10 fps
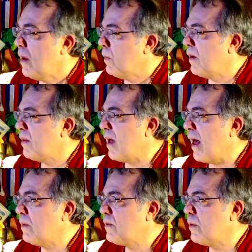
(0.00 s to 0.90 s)
where the
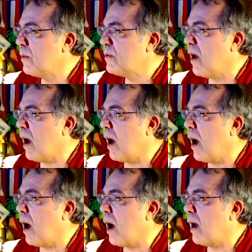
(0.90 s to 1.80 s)
outdoors
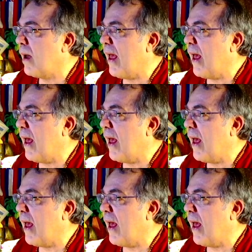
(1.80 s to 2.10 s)
are